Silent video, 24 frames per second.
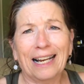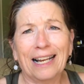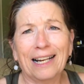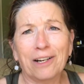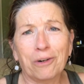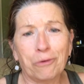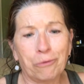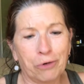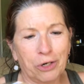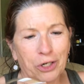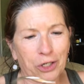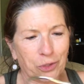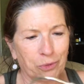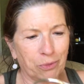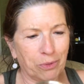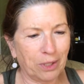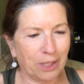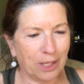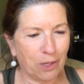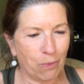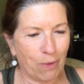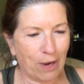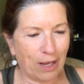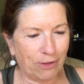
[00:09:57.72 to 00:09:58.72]
and it works
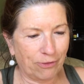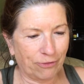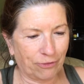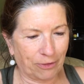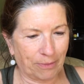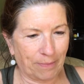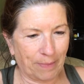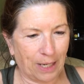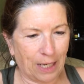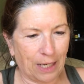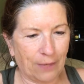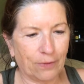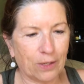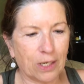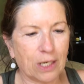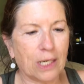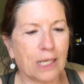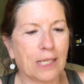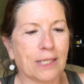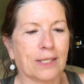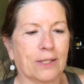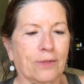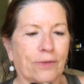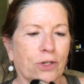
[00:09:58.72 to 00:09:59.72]
really well for me.
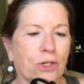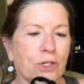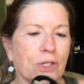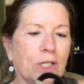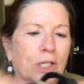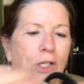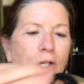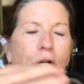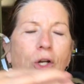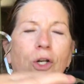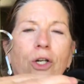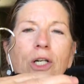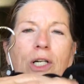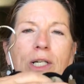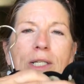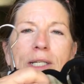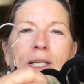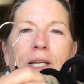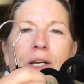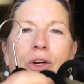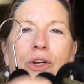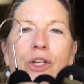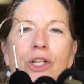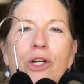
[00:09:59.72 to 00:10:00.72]
There's little
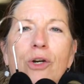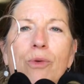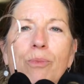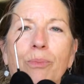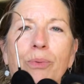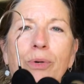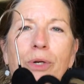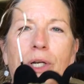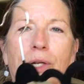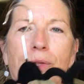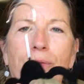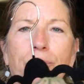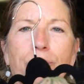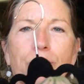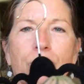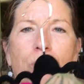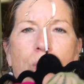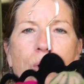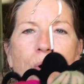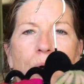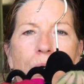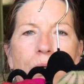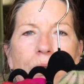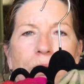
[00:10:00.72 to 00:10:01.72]
hooks here. You don't put it through the
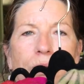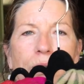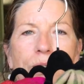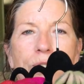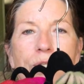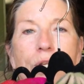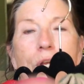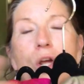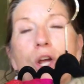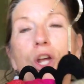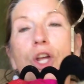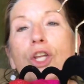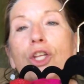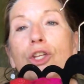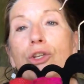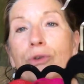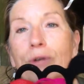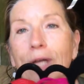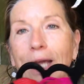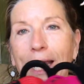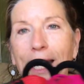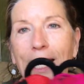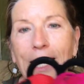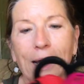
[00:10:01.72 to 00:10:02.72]
holes. You
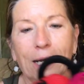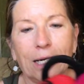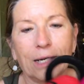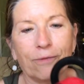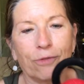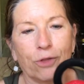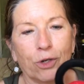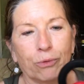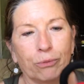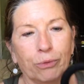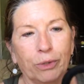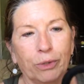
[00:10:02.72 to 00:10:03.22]
can, if they're